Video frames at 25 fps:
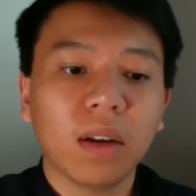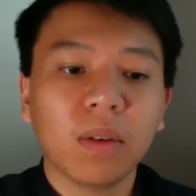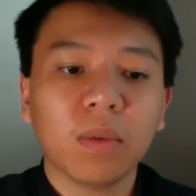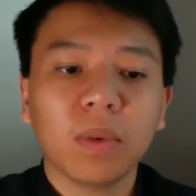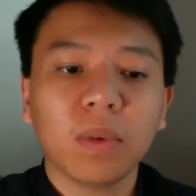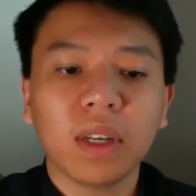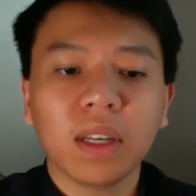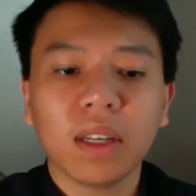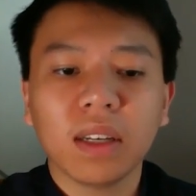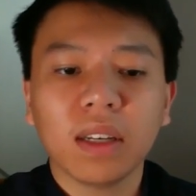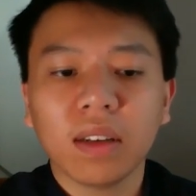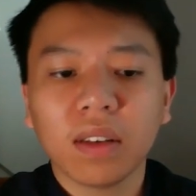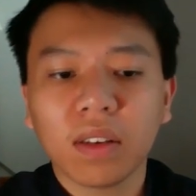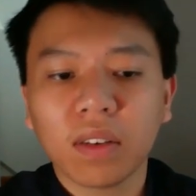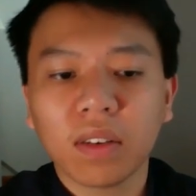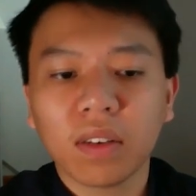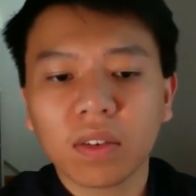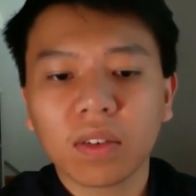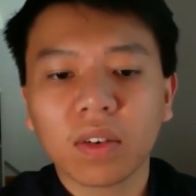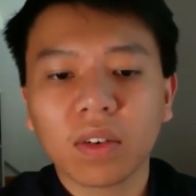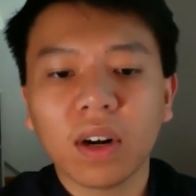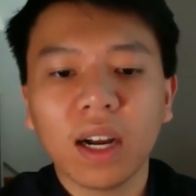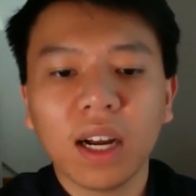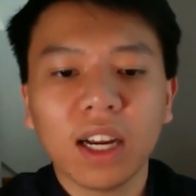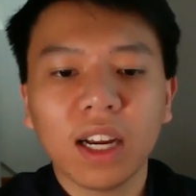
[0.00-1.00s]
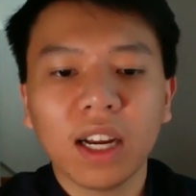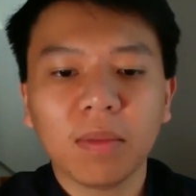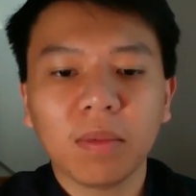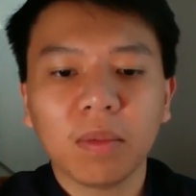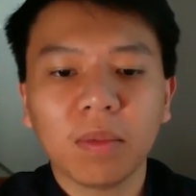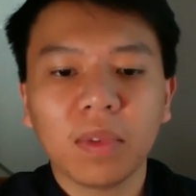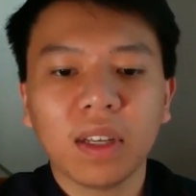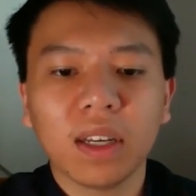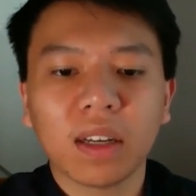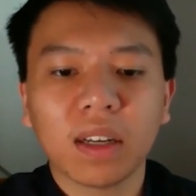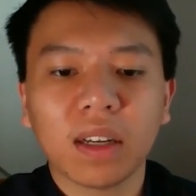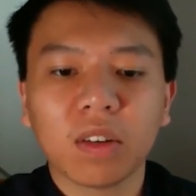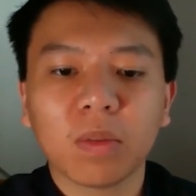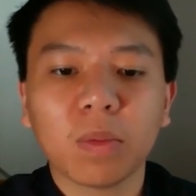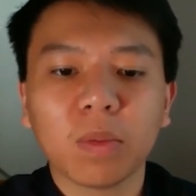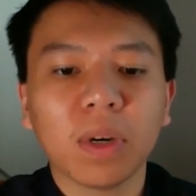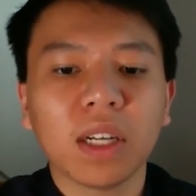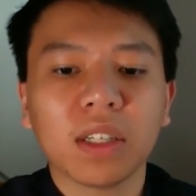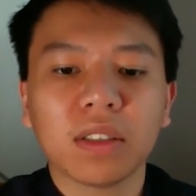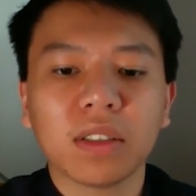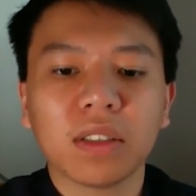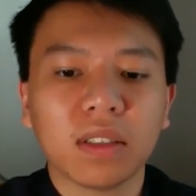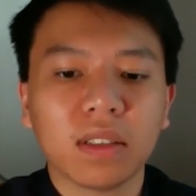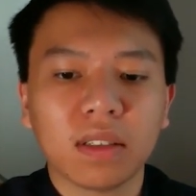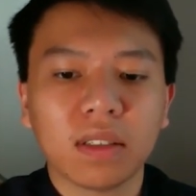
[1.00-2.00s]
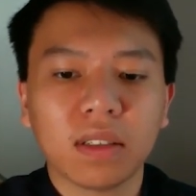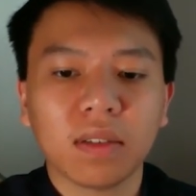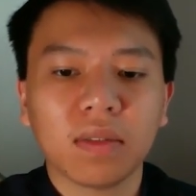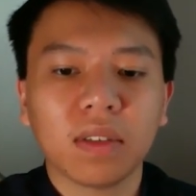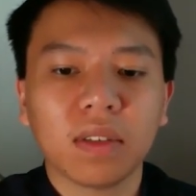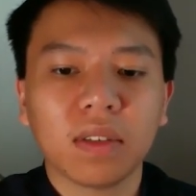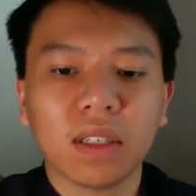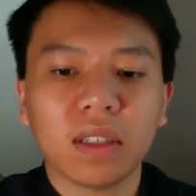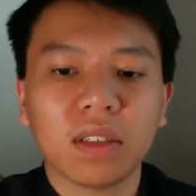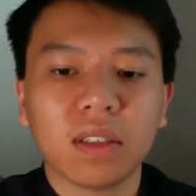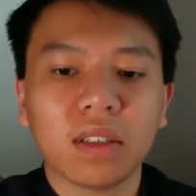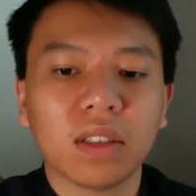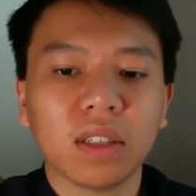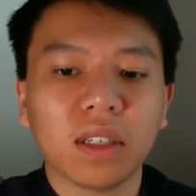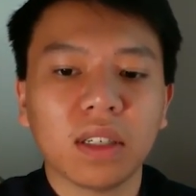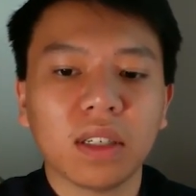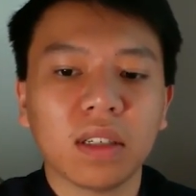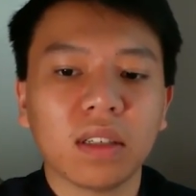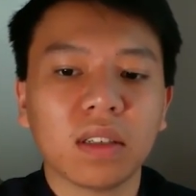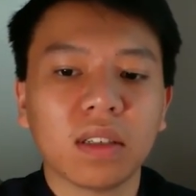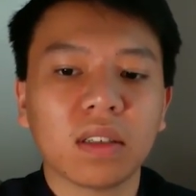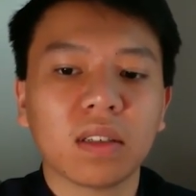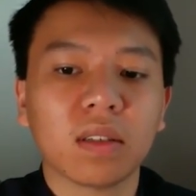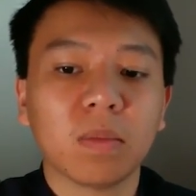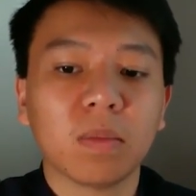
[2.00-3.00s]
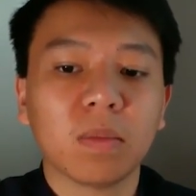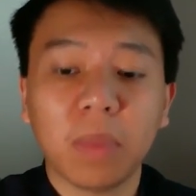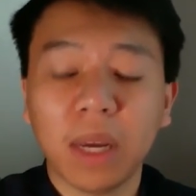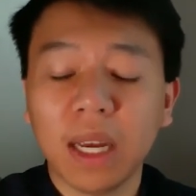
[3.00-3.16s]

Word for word: And we can describe the expressions of these genes